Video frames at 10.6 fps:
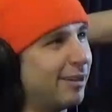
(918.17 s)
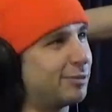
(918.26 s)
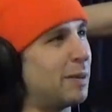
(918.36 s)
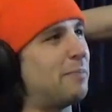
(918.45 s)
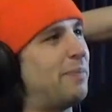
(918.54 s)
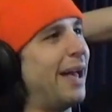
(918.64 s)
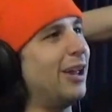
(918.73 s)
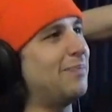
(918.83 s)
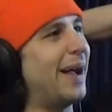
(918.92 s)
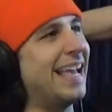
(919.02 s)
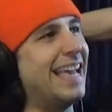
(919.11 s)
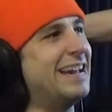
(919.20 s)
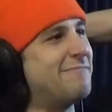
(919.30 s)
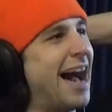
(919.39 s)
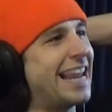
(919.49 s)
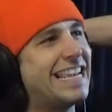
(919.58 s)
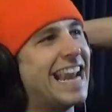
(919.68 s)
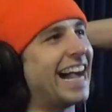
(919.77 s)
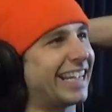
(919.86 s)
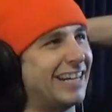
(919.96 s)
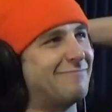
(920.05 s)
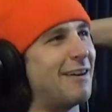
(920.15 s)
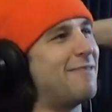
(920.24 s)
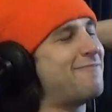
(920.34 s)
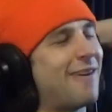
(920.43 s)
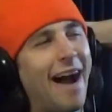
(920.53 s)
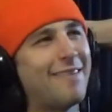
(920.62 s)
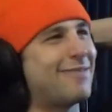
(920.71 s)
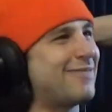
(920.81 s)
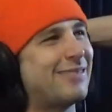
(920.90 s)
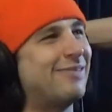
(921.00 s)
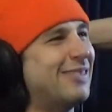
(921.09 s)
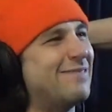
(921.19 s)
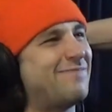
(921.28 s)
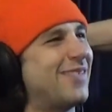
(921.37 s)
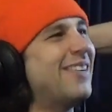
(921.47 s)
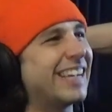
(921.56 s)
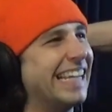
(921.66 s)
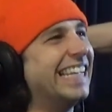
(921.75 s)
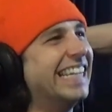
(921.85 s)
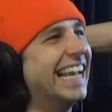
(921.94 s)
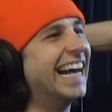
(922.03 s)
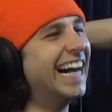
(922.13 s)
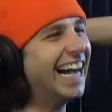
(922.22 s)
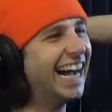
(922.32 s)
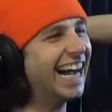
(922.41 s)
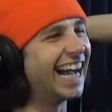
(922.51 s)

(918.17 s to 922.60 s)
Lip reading: but it was propelled by him. Had he not come, I would probably would have broken it, you know?